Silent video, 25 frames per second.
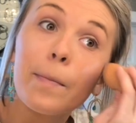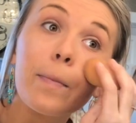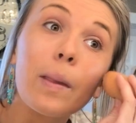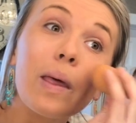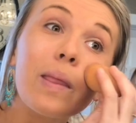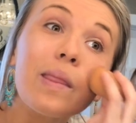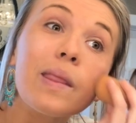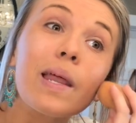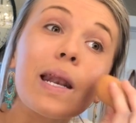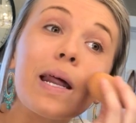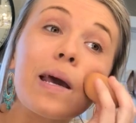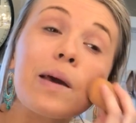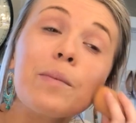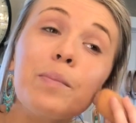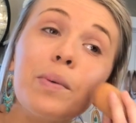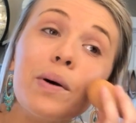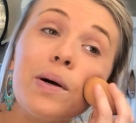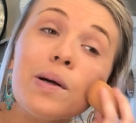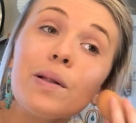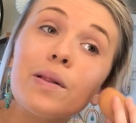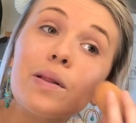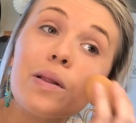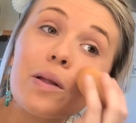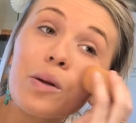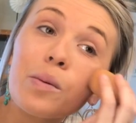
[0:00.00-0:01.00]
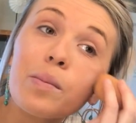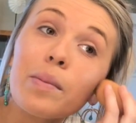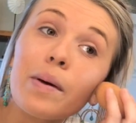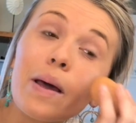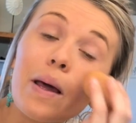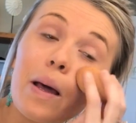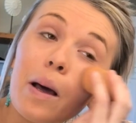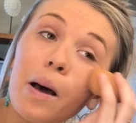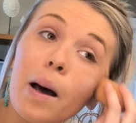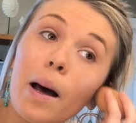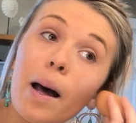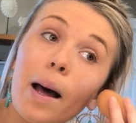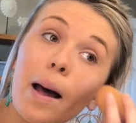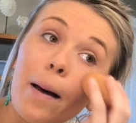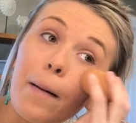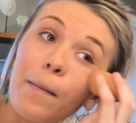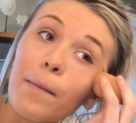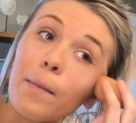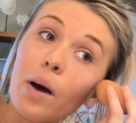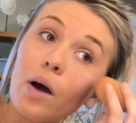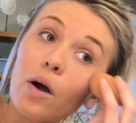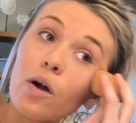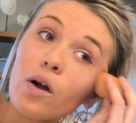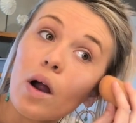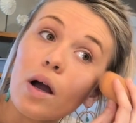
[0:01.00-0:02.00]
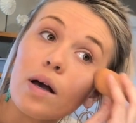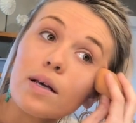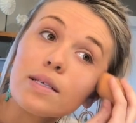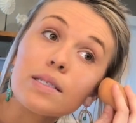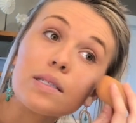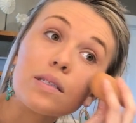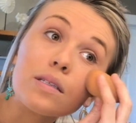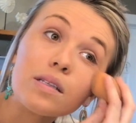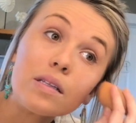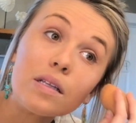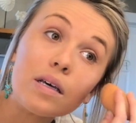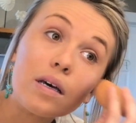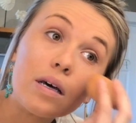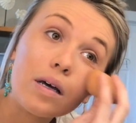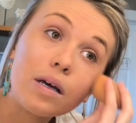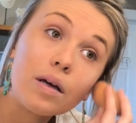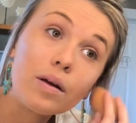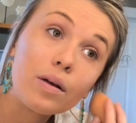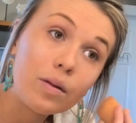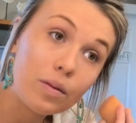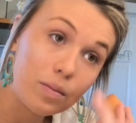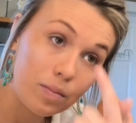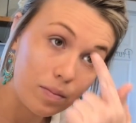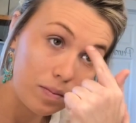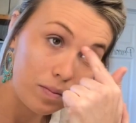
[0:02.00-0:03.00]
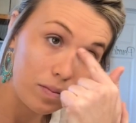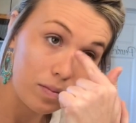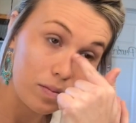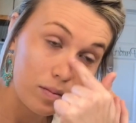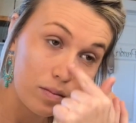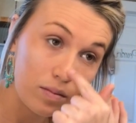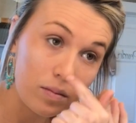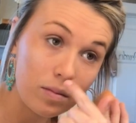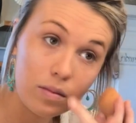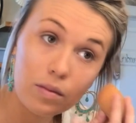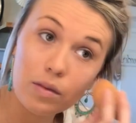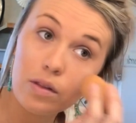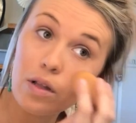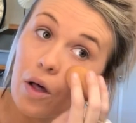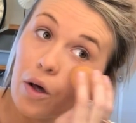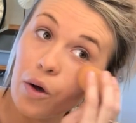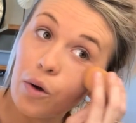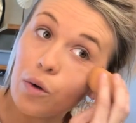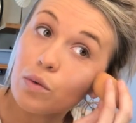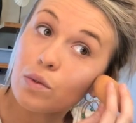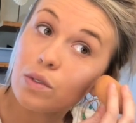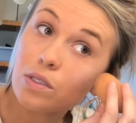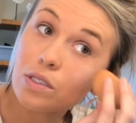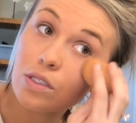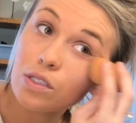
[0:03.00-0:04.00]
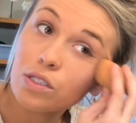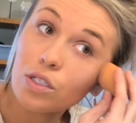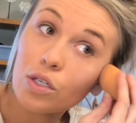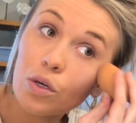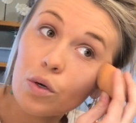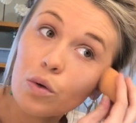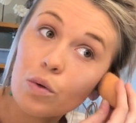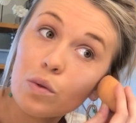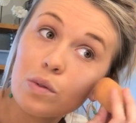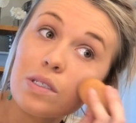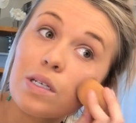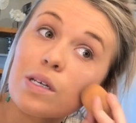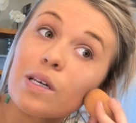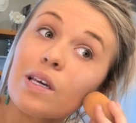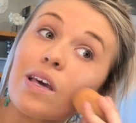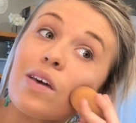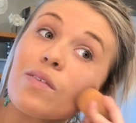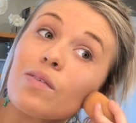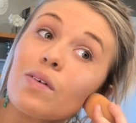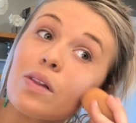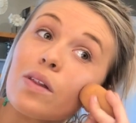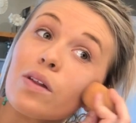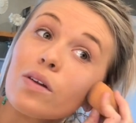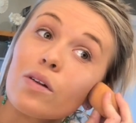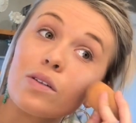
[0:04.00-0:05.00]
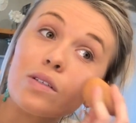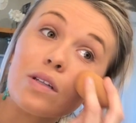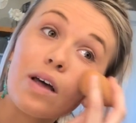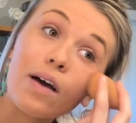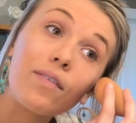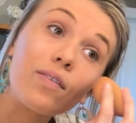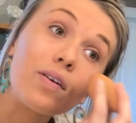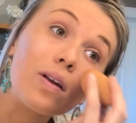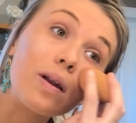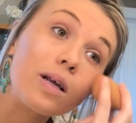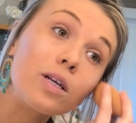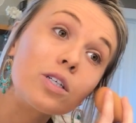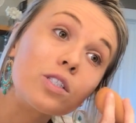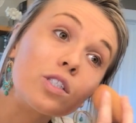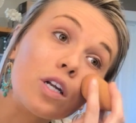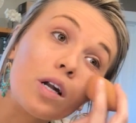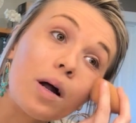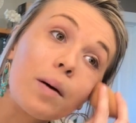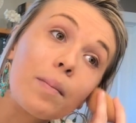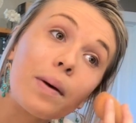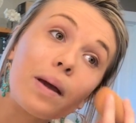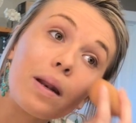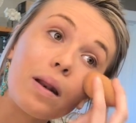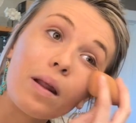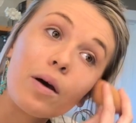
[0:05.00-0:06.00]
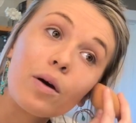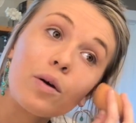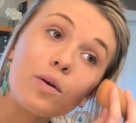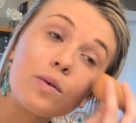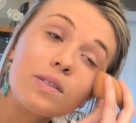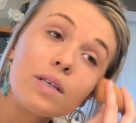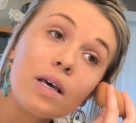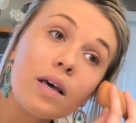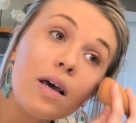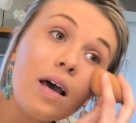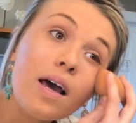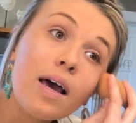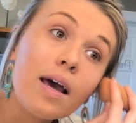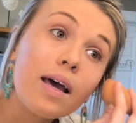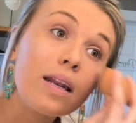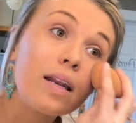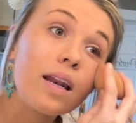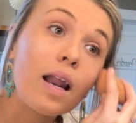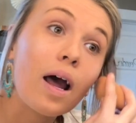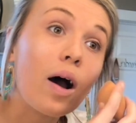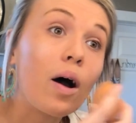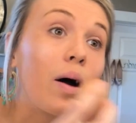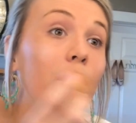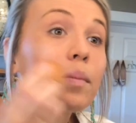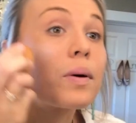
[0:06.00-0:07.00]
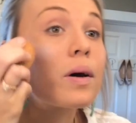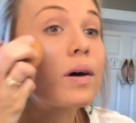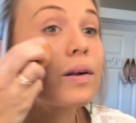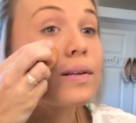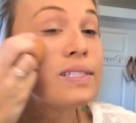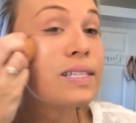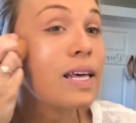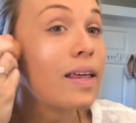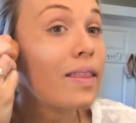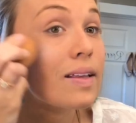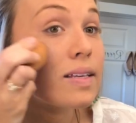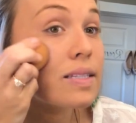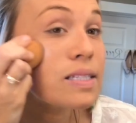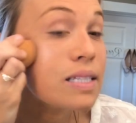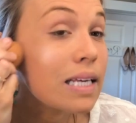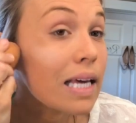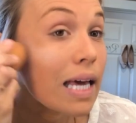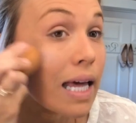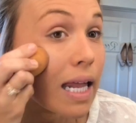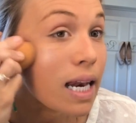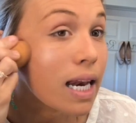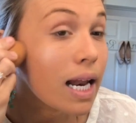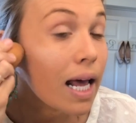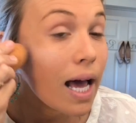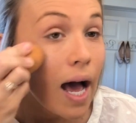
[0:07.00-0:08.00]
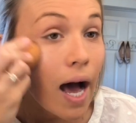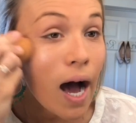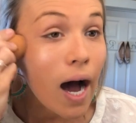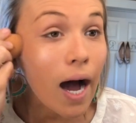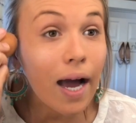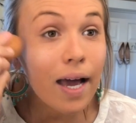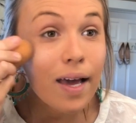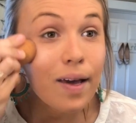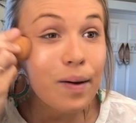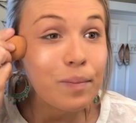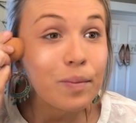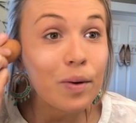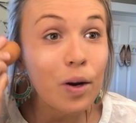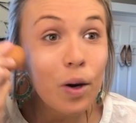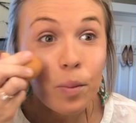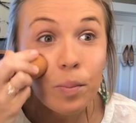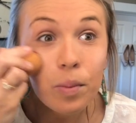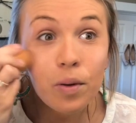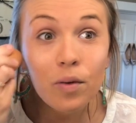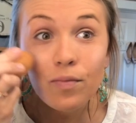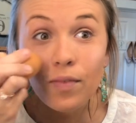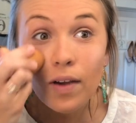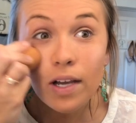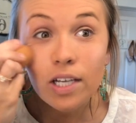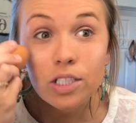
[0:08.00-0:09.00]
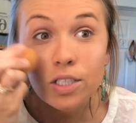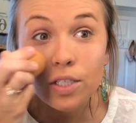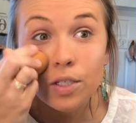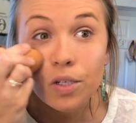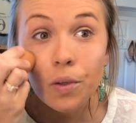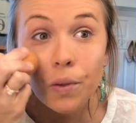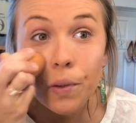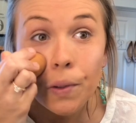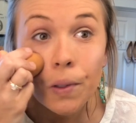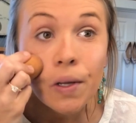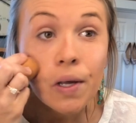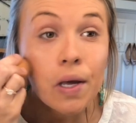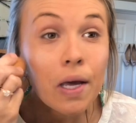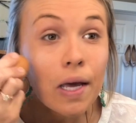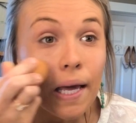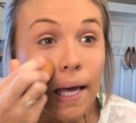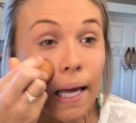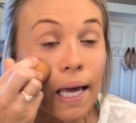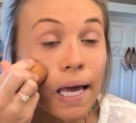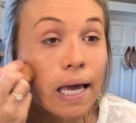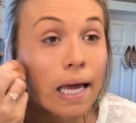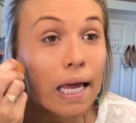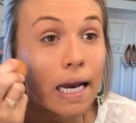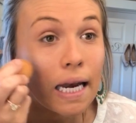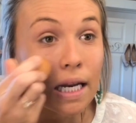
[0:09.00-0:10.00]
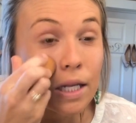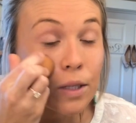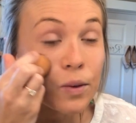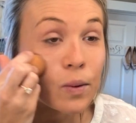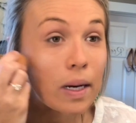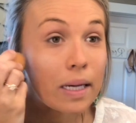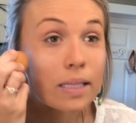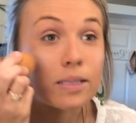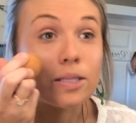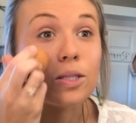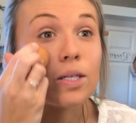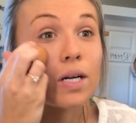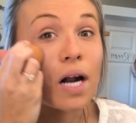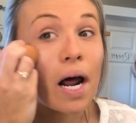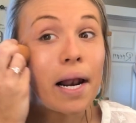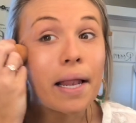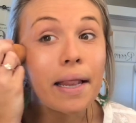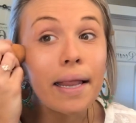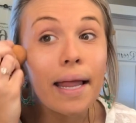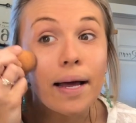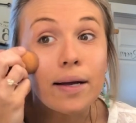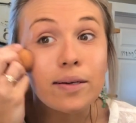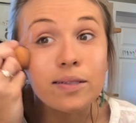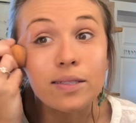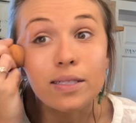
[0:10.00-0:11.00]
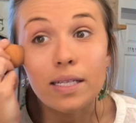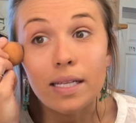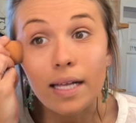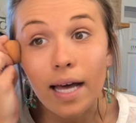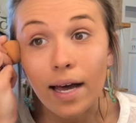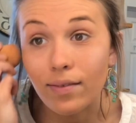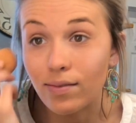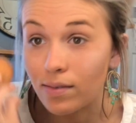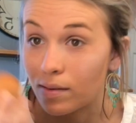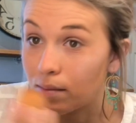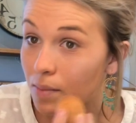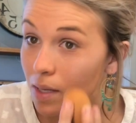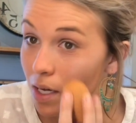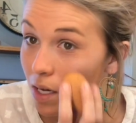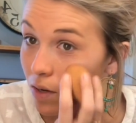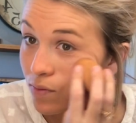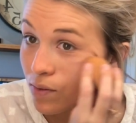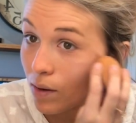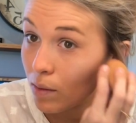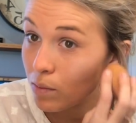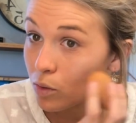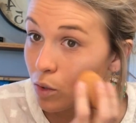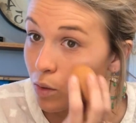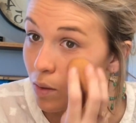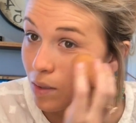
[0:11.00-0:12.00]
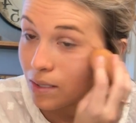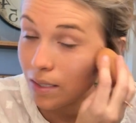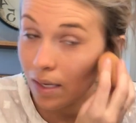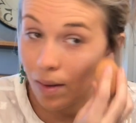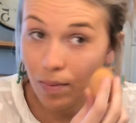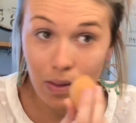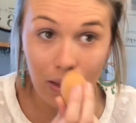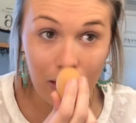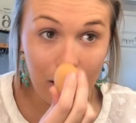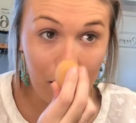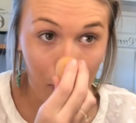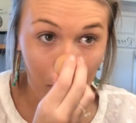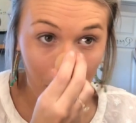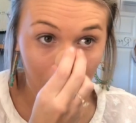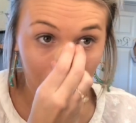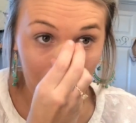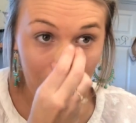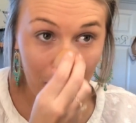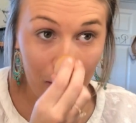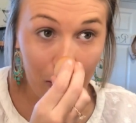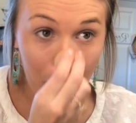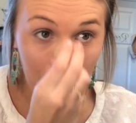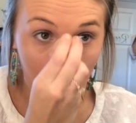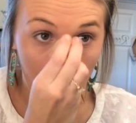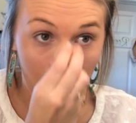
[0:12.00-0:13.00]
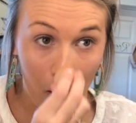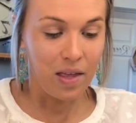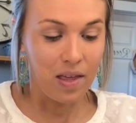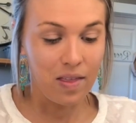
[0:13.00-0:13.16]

And then I put a little bit across the nose too, to give a little definition on my nose. Now I'm gonna say this again, I am no professional, and you guys are not allowed to laugh at me if I'm doing something completely wrong.